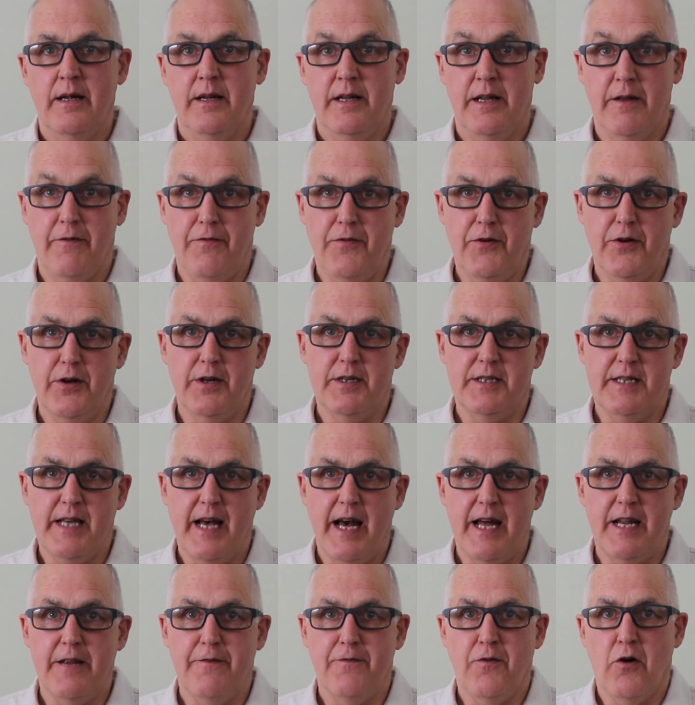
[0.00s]
Now first,
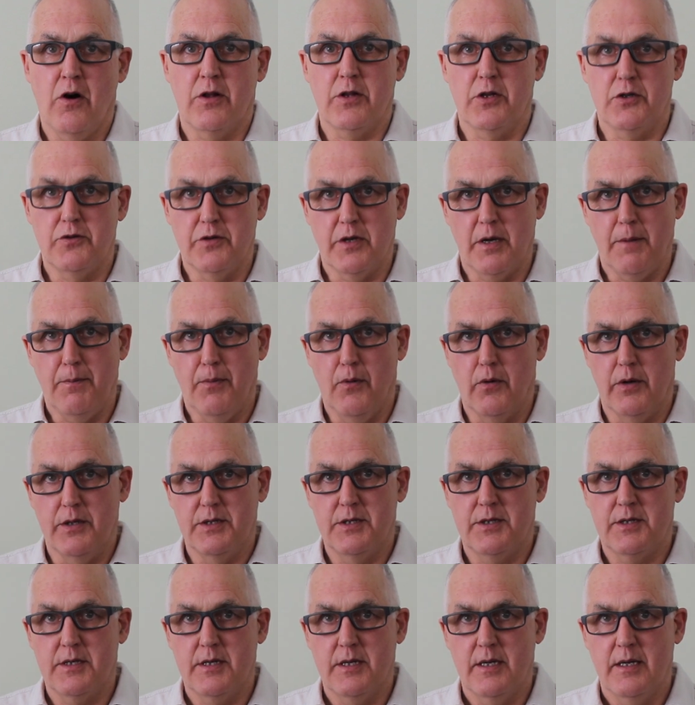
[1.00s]
how do you find the trigger
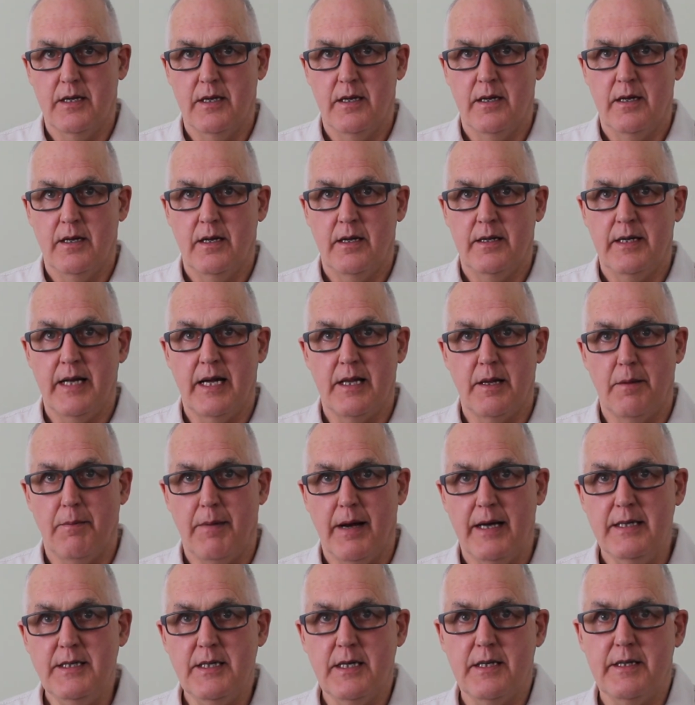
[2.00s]
points? Now the
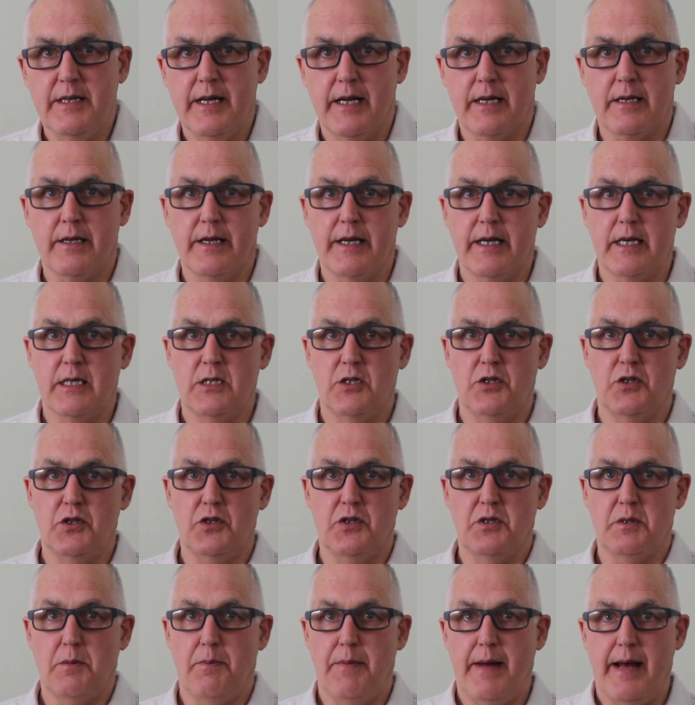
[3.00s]
basic technique is to
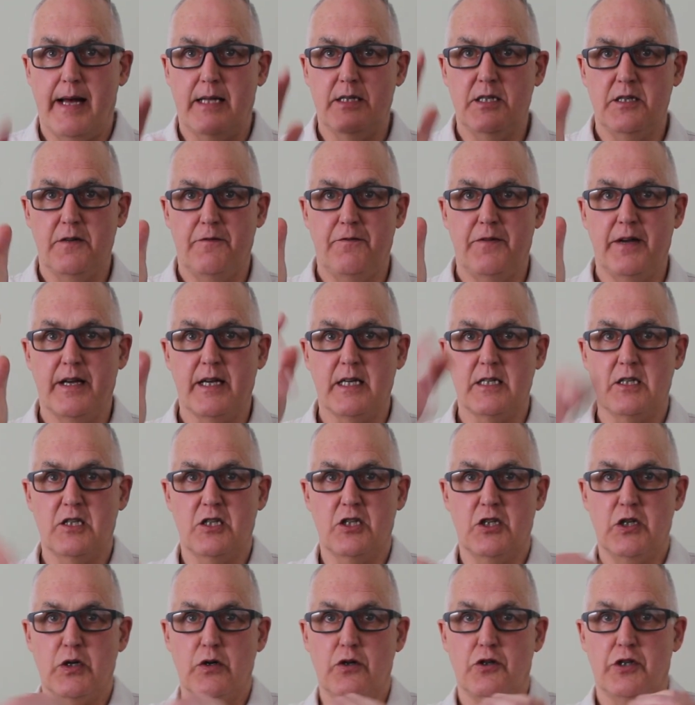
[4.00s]
use the pads of your fingers
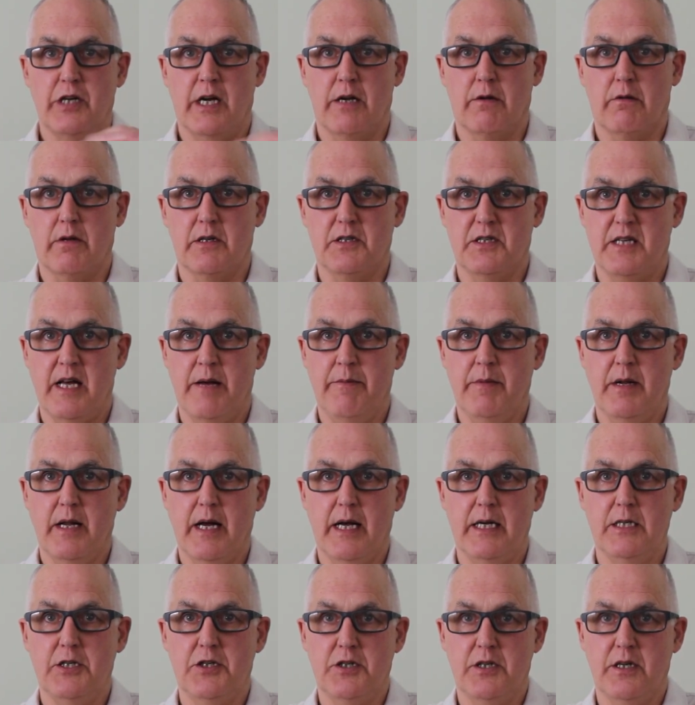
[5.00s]
to do a general
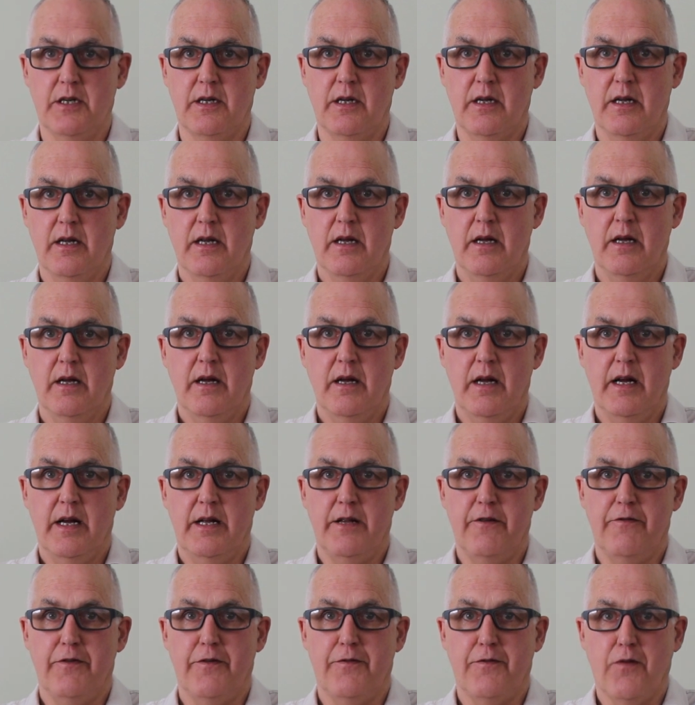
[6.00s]
examination,
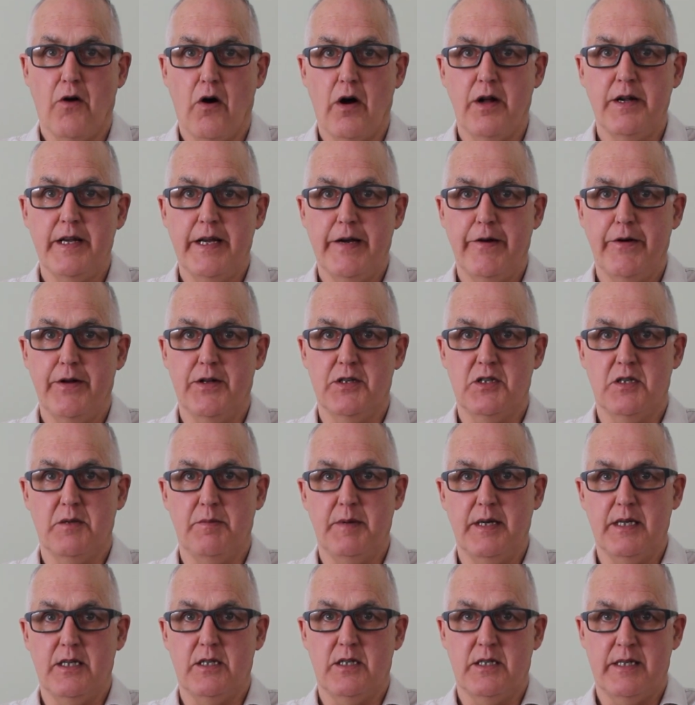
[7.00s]
and if you find an area that's a
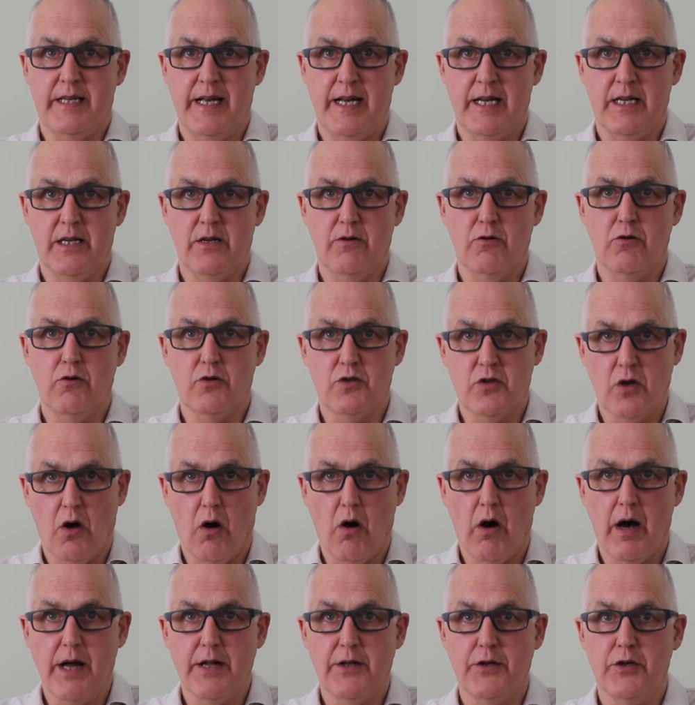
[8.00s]
bit tender or
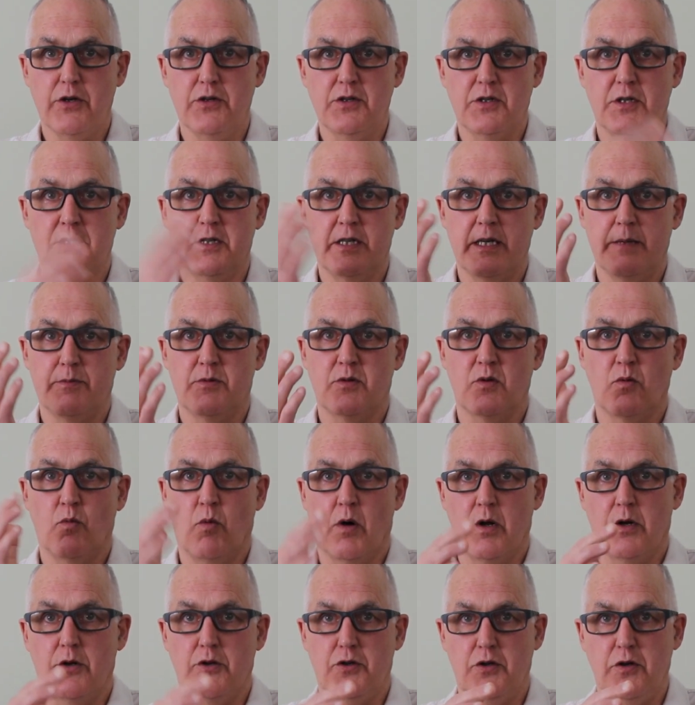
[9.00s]
tight, use the tips of
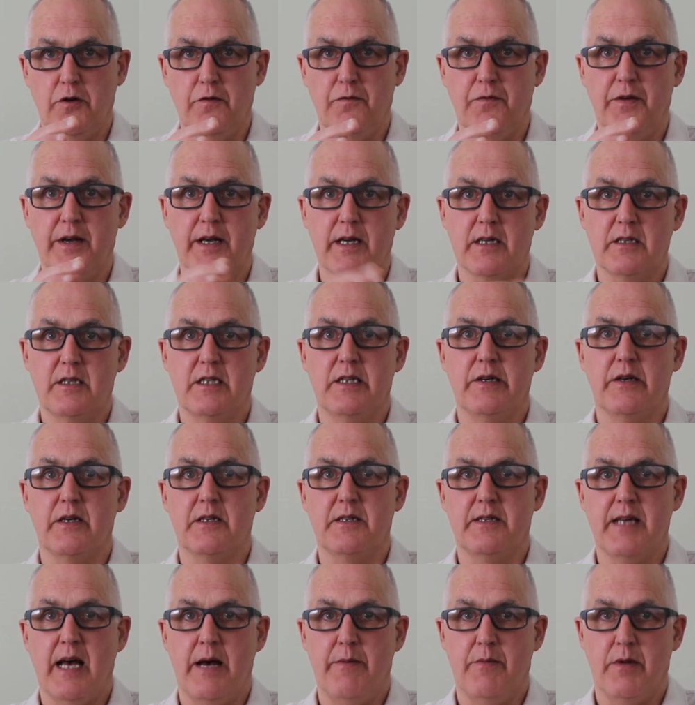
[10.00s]
one or two fingers to
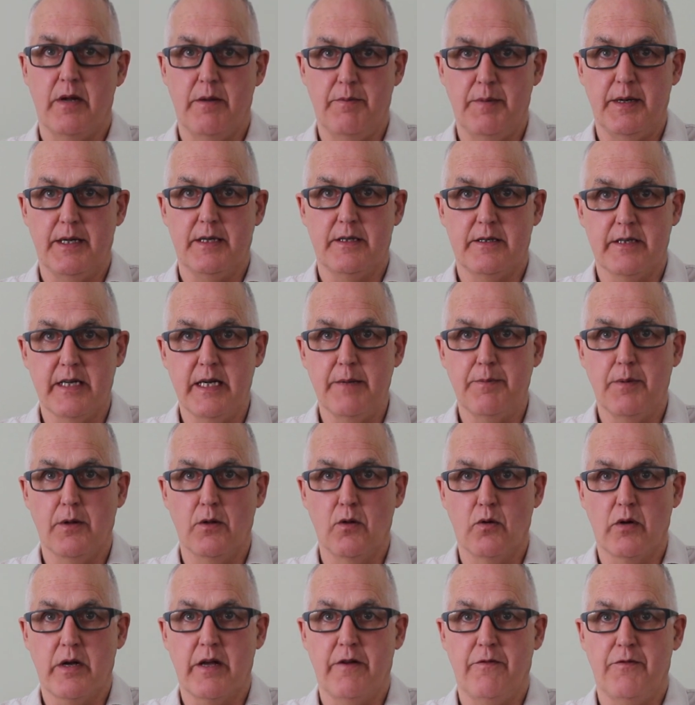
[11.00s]
examine a bit deeper,
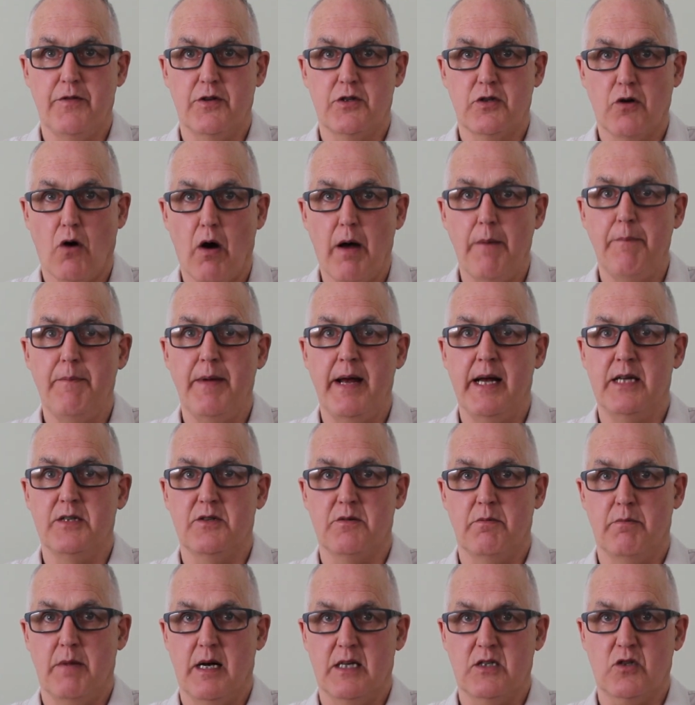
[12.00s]
looking for tight
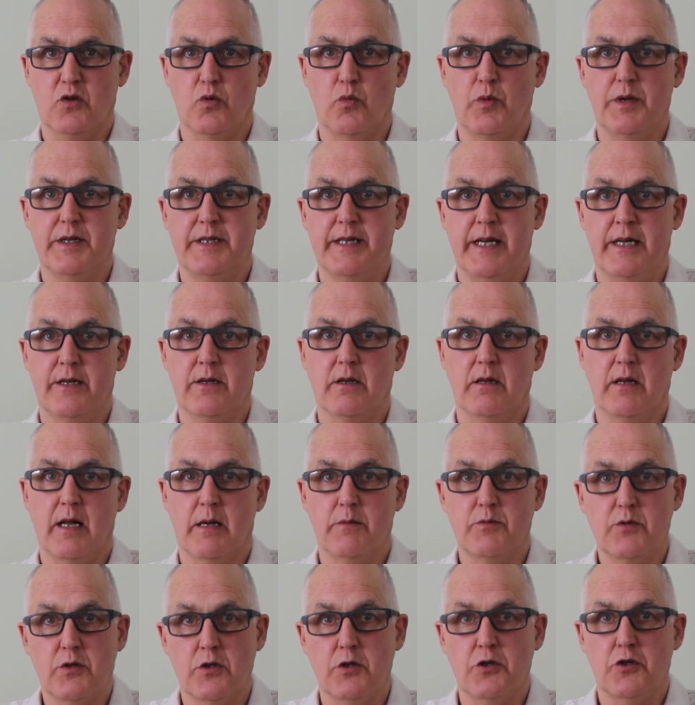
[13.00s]
bands of muscle with tender
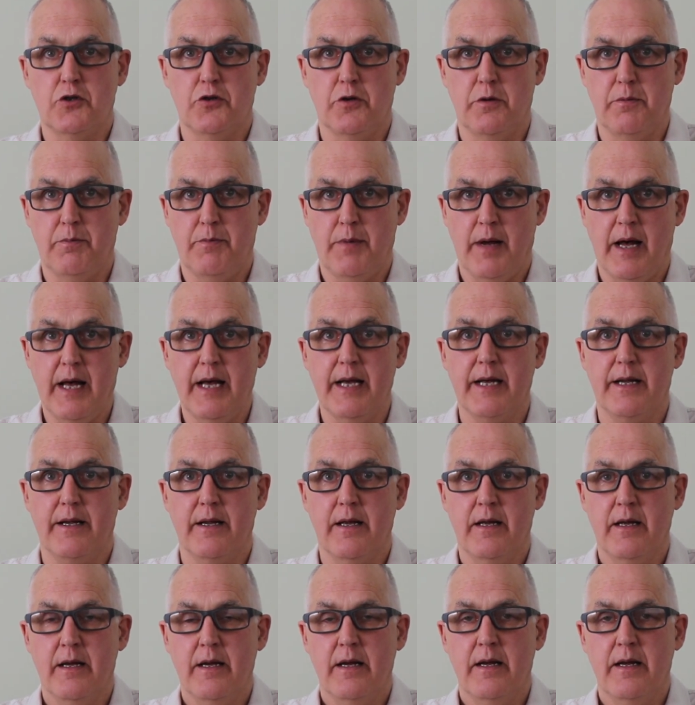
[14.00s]
lumps to shoot pain.